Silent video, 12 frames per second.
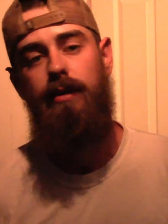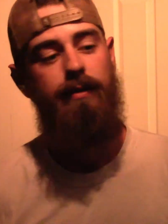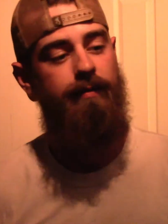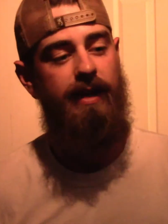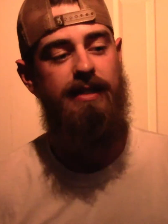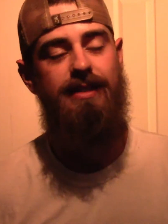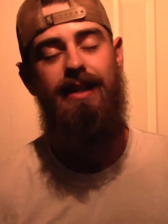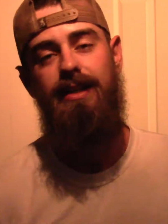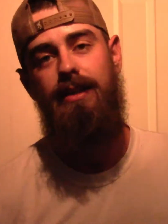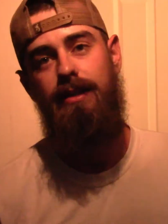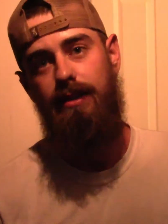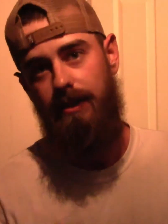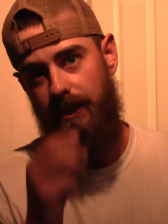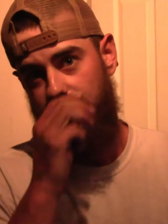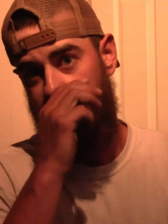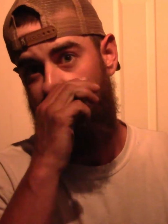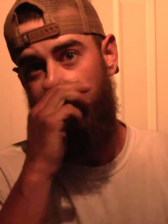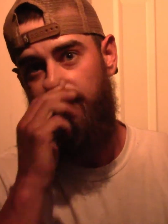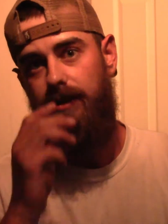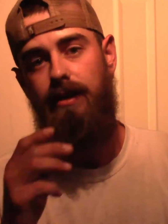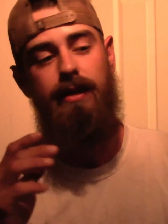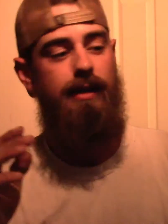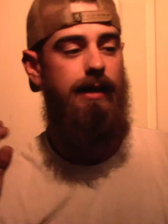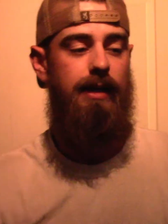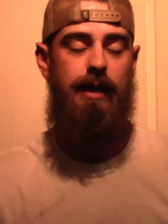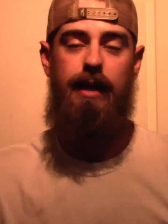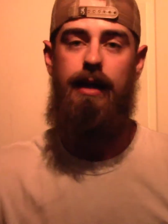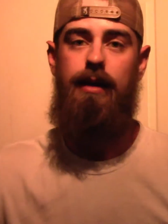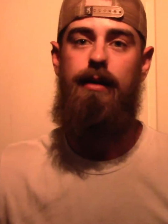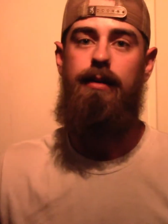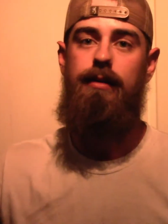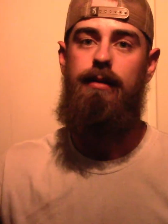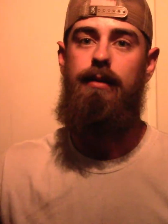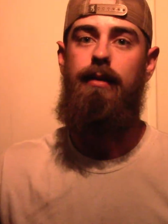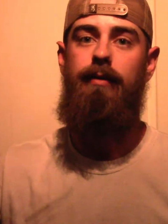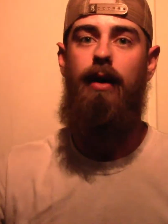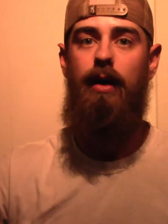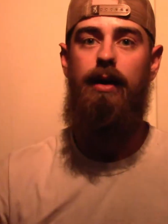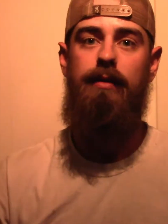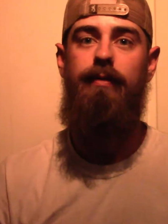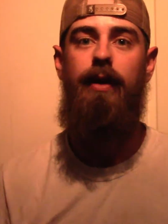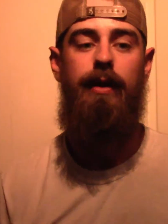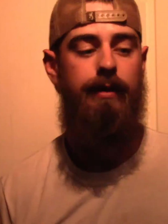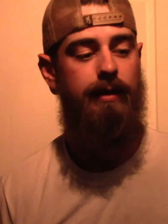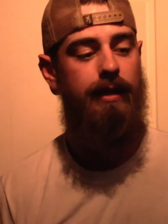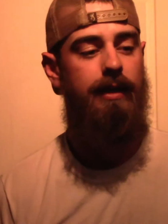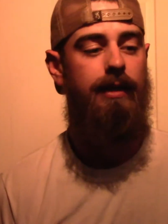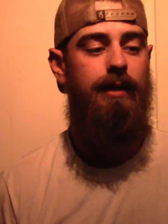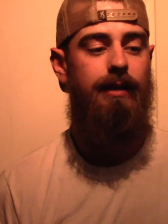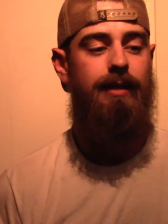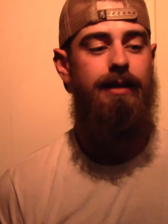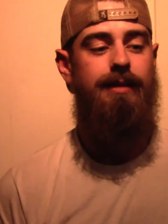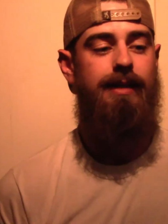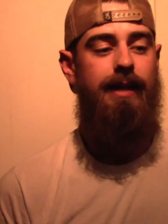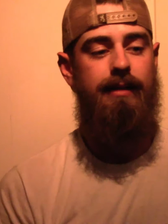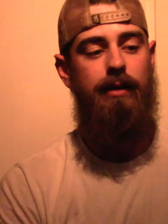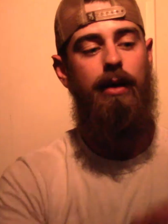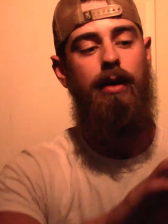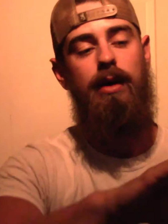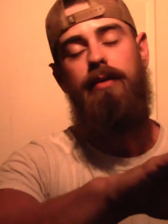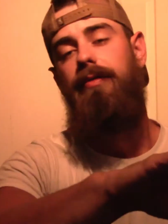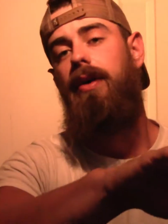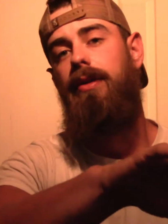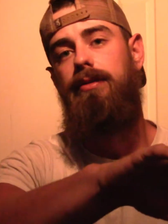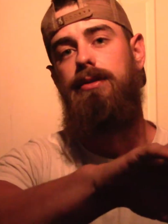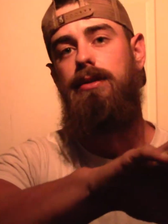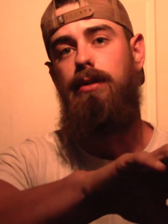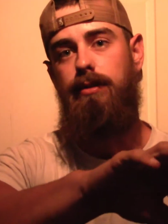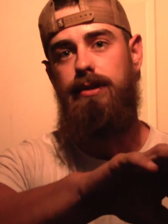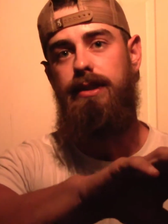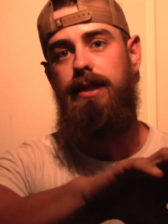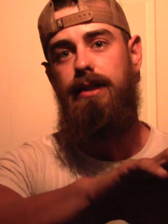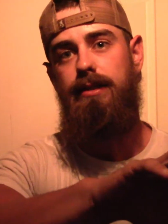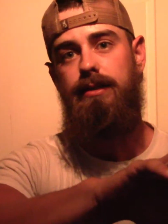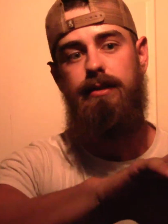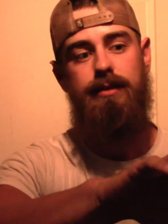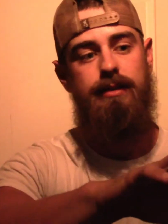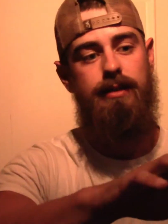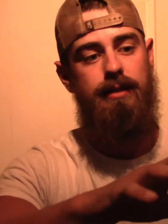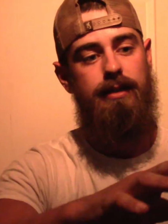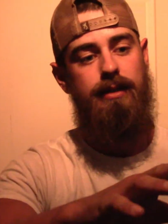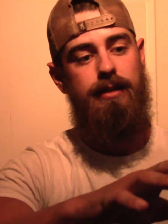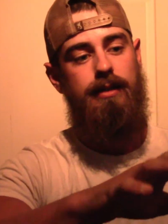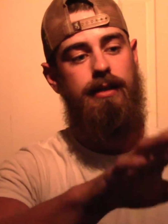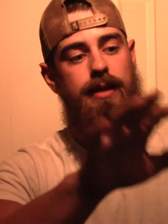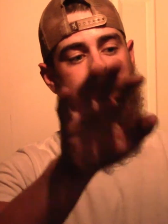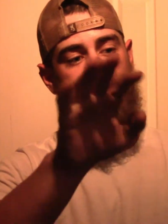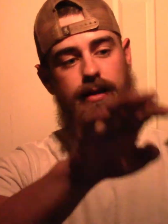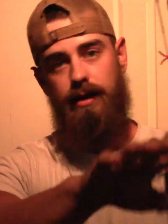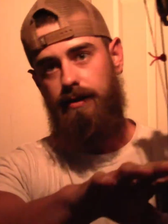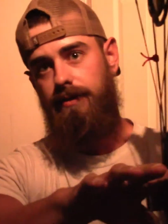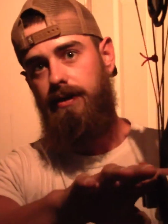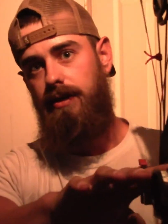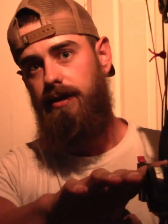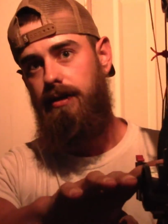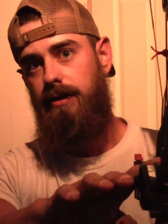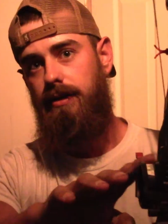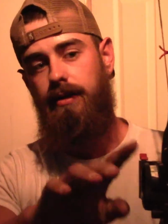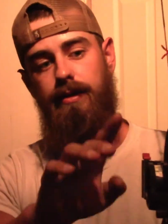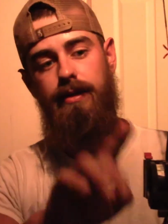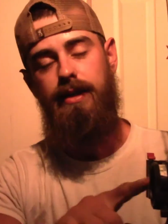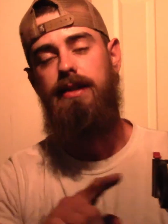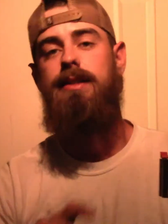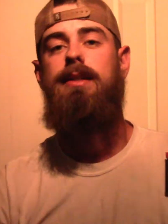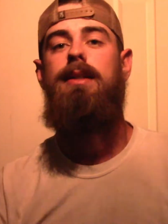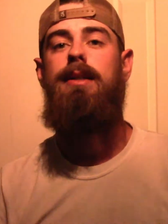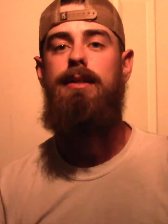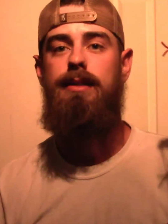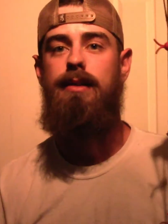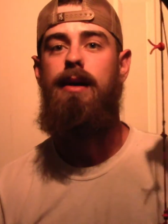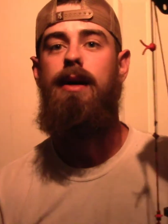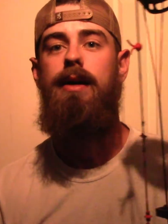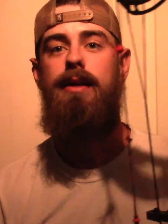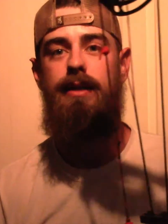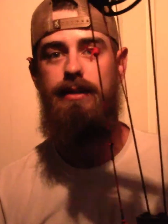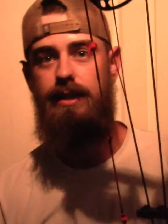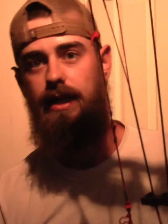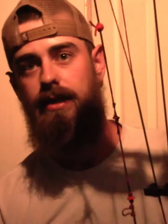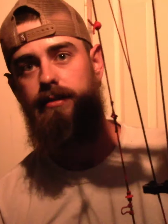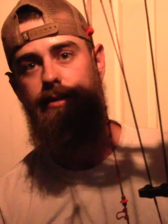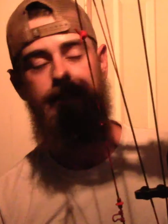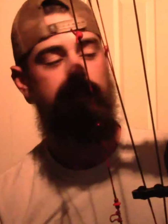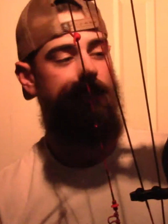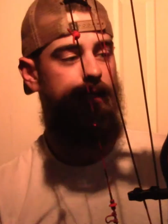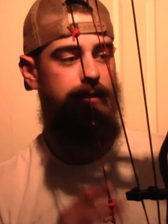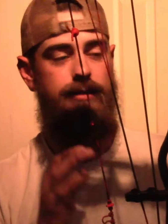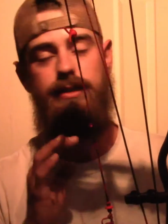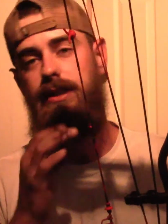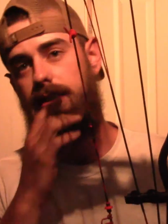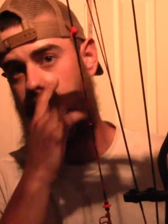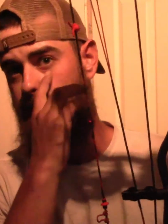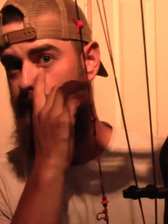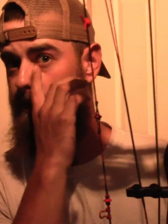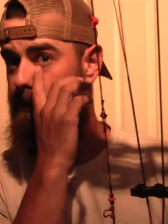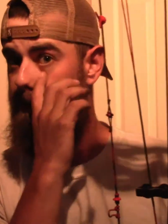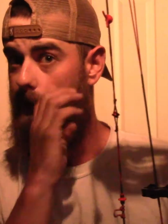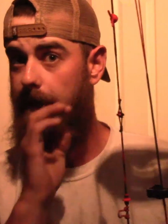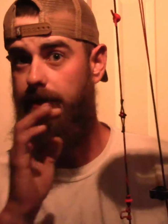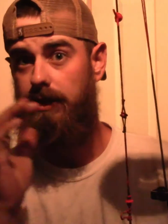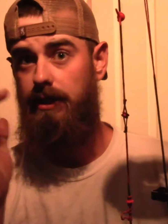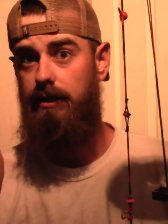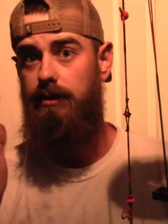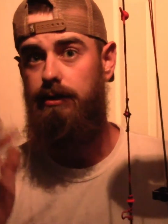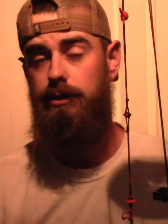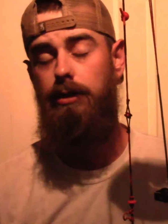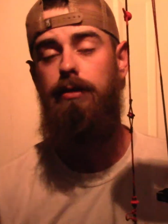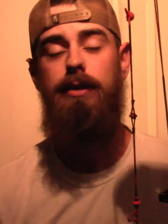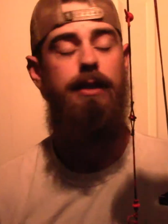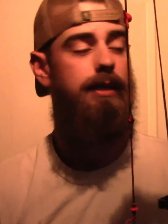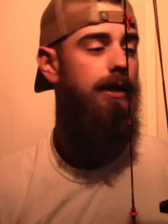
fasteddiexl and the Hogfather is that the Hogfather's closed in and covered. This is not exactly. As you see, you do have the gears showing.